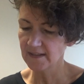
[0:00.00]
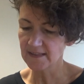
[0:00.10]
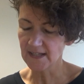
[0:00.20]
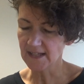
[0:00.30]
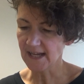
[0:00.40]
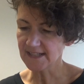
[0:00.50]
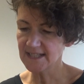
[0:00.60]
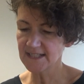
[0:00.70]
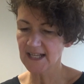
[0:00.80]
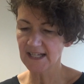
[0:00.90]
the
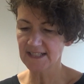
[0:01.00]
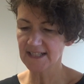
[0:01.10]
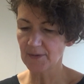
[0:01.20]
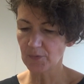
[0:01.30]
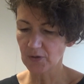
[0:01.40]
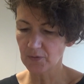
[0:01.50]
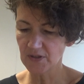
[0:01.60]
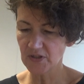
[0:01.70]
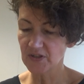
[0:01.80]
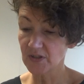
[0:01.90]
exercise that we're
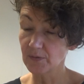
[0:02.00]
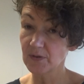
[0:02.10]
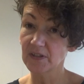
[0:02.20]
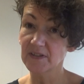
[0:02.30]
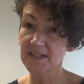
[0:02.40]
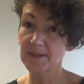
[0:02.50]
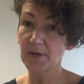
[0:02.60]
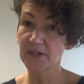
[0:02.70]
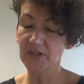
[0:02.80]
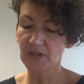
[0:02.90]
going to do,
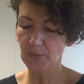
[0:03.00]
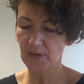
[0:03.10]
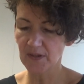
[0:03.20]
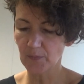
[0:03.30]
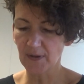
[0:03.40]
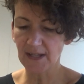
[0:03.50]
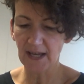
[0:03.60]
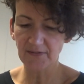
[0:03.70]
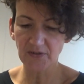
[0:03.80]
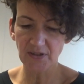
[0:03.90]
similar to the one that we
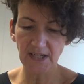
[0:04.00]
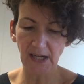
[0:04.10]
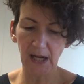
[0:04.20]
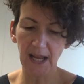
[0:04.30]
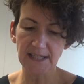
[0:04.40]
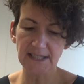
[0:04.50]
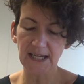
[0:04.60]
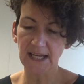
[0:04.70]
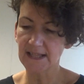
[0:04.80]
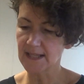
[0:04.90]
have done in
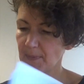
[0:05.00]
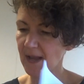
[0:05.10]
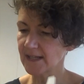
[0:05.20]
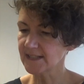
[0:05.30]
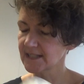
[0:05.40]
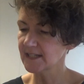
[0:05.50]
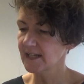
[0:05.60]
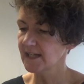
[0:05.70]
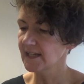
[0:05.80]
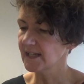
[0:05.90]
class in the past,
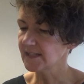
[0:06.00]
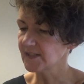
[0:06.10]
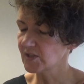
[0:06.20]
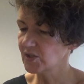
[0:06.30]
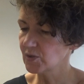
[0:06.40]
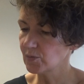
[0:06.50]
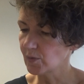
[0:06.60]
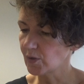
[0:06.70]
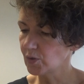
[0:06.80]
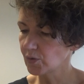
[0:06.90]
is to
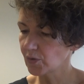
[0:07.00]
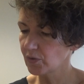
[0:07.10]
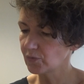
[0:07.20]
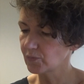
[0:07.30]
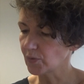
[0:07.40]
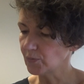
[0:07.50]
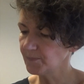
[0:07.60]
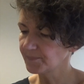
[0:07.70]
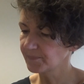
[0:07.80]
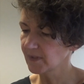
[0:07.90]
look through
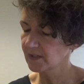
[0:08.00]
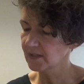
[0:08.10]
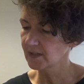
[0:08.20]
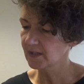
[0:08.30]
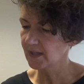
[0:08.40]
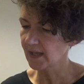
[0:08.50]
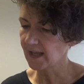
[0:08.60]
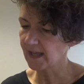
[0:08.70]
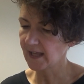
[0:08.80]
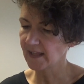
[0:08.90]

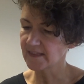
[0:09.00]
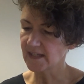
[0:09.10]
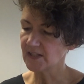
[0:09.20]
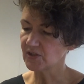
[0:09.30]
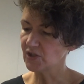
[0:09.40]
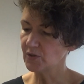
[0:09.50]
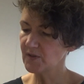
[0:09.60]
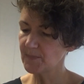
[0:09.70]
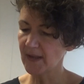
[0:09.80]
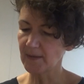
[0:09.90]
the
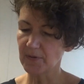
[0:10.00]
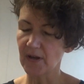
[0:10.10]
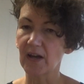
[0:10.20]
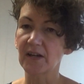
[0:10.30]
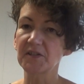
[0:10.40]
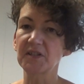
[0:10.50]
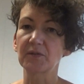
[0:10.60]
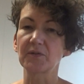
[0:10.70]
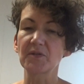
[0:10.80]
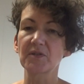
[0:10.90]
newspaper
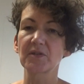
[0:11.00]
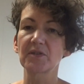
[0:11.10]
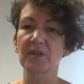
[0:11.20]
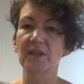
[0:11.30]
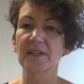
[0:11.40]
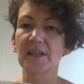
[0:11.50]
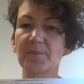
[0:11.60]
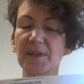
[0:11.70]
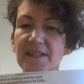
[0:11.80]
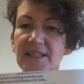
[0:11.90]
articles that have
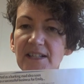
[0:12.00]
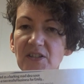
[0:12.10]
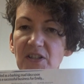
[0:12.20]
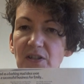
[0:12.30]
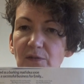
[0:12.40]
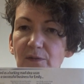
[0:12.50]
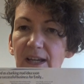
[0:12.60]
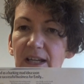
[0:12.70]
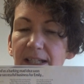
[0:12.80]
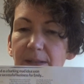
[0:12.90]
been sent to you
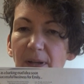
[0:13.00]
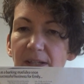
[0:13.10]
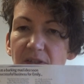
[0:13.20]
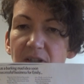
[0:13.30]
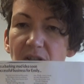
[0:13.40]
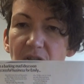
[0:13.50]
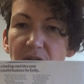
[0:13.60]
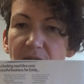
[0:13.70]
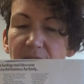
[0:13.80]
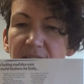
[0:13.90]
via email. So you
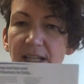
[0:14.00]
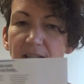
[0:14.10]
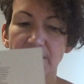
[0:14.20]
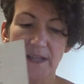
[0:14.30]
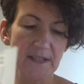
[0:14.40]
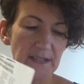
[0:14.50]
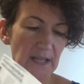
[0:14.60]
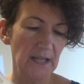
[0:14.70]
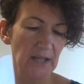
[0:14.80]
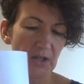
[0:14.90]
should have received this
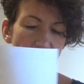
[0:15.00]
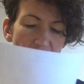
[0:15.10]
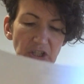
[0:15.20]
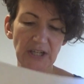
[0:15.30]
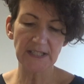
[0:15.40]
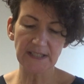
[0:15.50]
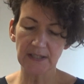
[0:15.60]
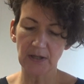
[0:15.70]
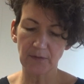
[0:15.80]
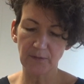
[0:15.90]
sheet
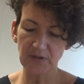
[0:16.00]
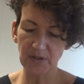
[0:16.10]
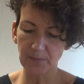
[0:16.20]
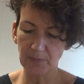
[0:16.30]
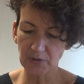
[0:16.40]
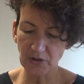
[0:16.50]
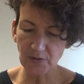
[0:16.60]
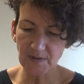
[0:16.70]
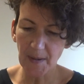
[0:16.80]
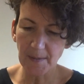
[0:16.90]
of some
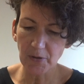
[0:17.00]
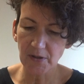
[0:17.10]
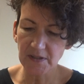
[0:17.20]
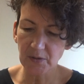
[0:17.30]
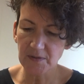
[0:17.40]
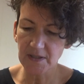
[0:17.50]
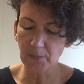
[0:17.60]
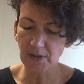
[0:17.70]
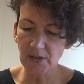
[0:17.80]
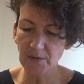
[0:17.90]
newspaper articles that
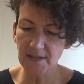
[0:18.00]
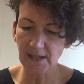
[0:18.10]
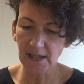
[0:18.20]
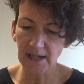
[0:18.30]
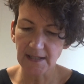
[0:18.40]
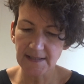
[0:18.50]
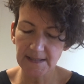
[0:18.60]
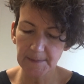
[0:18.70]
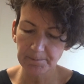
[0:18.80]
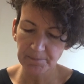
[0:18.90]
we use in
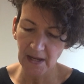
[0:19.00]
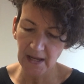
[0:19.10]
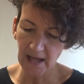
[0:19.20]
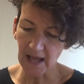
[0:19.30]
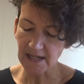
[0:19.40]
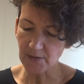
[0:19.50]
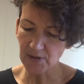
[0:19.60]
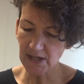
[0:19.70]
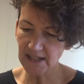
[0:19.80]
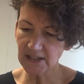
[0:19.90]
class. And I
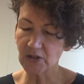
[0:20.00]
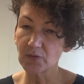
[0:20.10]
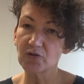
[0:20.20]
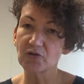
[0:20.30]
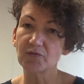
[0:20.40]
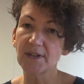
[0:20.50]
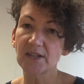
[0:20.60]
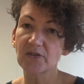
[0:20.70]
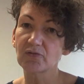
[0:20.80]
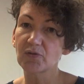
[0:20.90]
would like you to
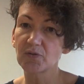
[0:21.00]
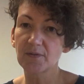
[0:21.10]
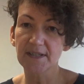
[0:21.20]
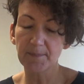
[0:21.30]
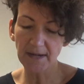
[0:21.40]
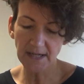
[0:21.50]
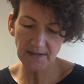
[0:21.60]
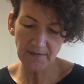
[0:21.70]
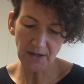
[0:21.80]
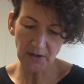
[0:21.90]
read through as many
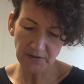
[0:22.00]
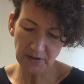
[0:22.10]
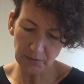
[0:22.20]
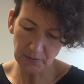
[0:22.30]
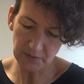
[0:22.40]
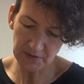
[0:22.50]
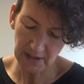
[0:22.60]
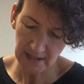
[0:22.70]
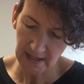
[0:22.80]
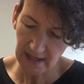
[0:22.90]
of the articles
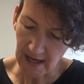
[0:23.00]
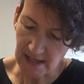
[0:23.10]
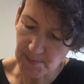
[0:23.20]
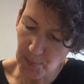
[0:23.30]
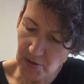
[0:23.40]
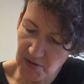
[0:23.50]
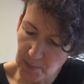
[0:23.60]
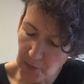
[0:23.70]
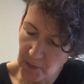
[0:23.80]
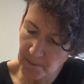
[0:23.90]
as
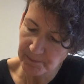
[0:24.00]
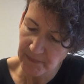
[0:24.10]
possible,